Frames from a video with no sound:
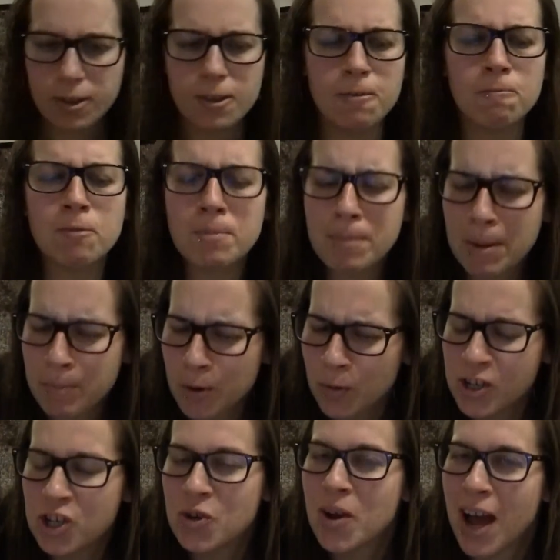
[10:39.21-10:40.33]
Remember
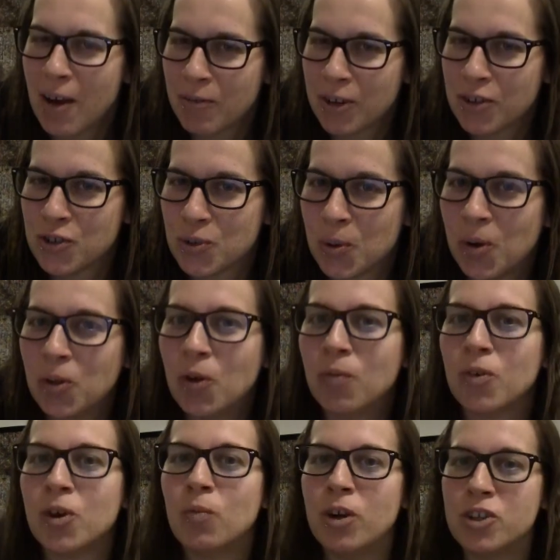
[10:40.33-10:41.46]
what you have control
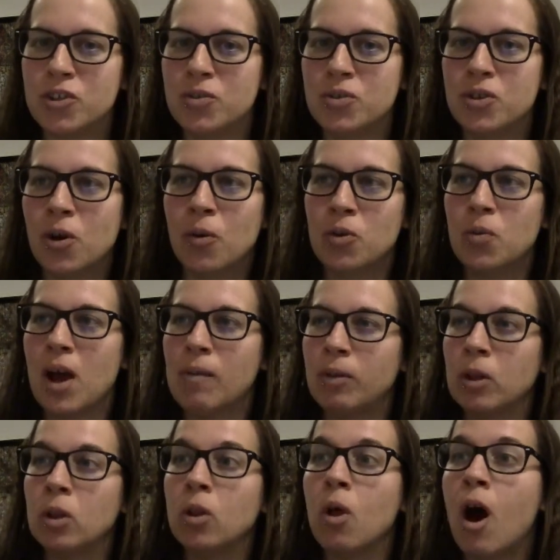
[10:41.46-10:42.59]
over and what you don't. You have a
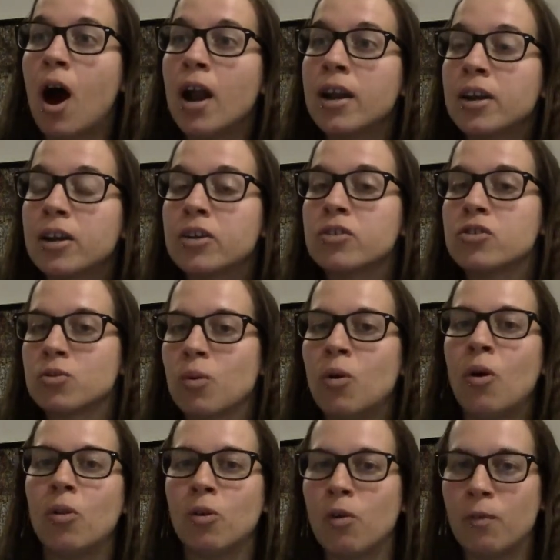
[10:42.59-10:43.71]
lot of
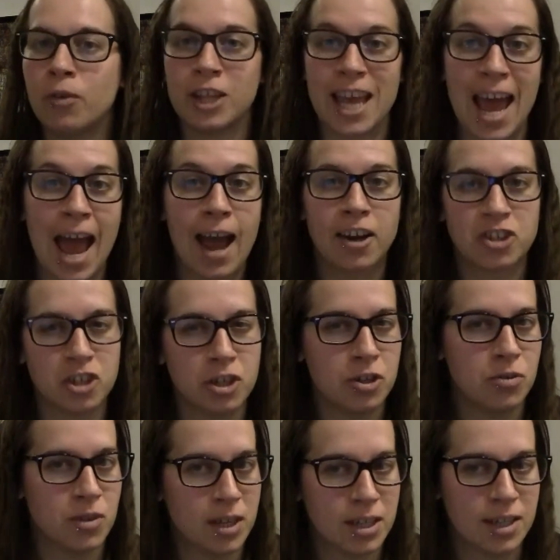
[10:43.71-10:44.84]
control over the action you
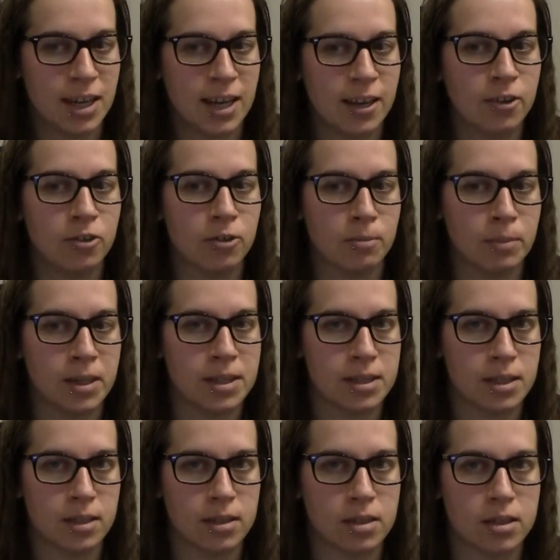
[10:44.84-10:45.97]
can take in your
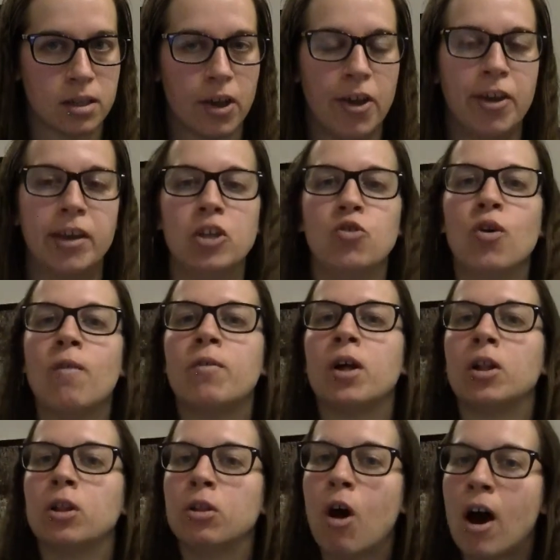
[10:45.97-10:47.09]
business. You have a
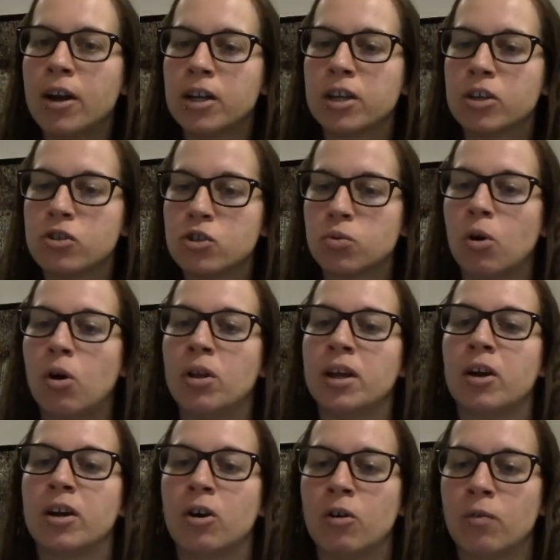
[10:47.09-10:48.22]
lot of control
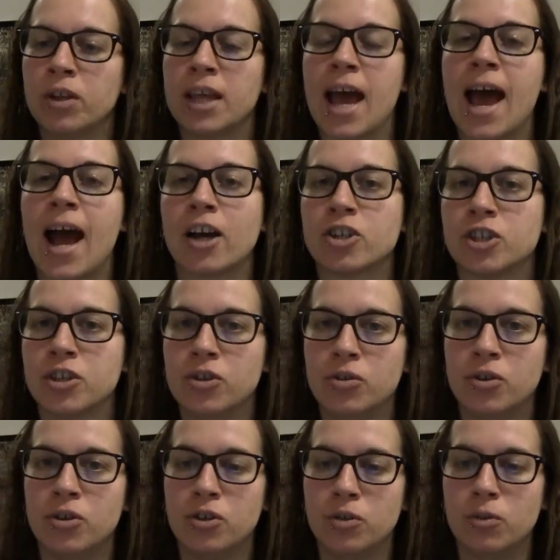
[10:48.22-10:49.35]
over the action you
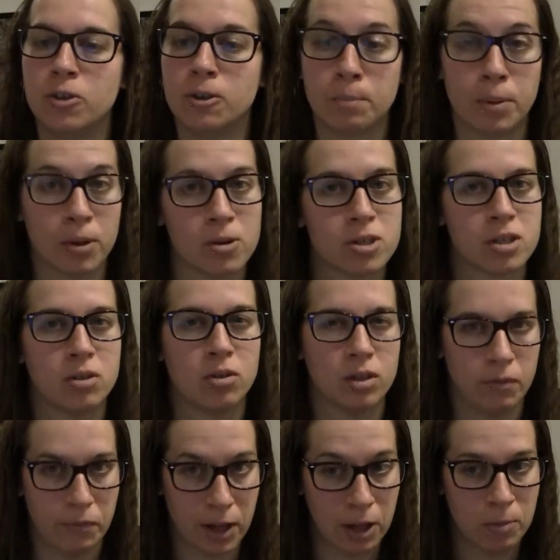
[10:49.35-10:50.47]
can do in your personal
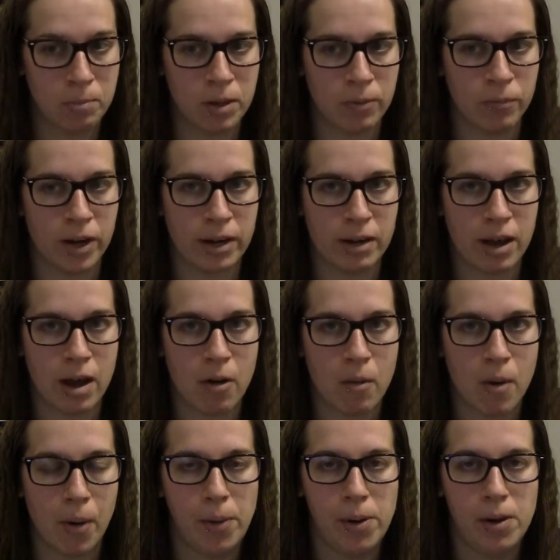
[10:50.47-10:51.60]
development right now.
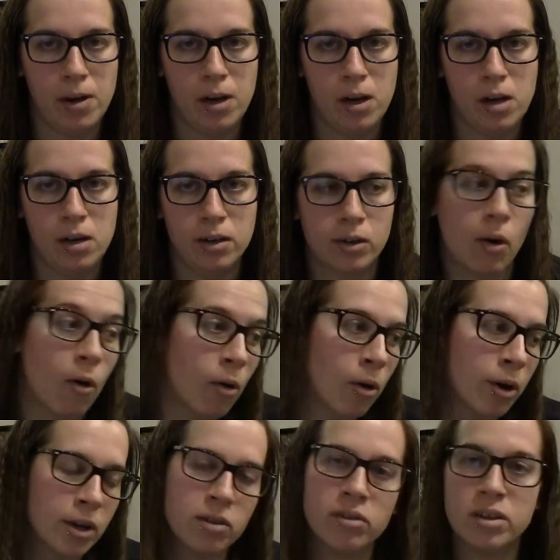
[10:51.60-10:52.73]
Or
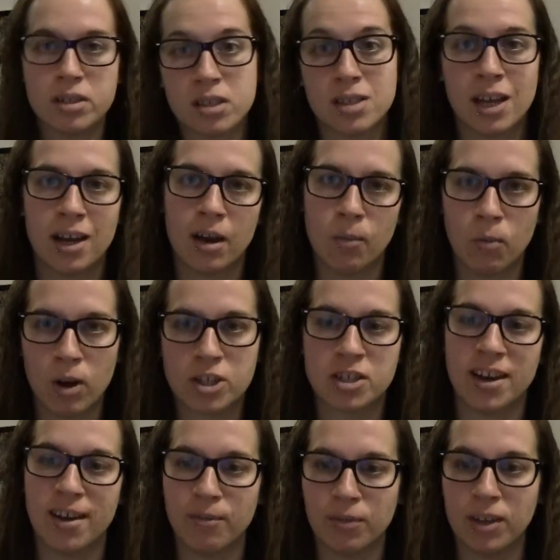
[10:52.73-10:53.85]
you can sit and watch
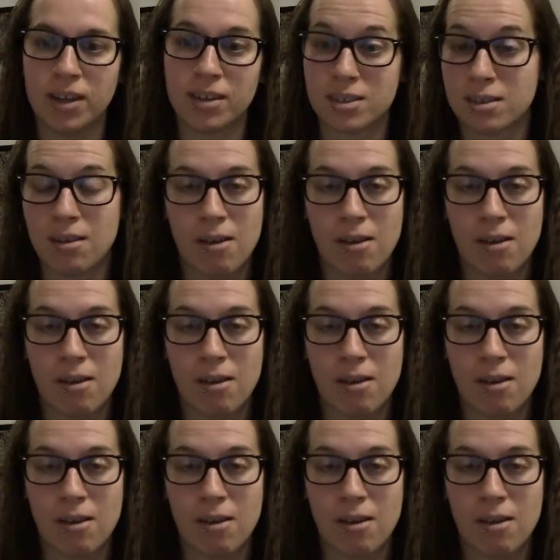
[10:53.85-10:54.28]
Netflix.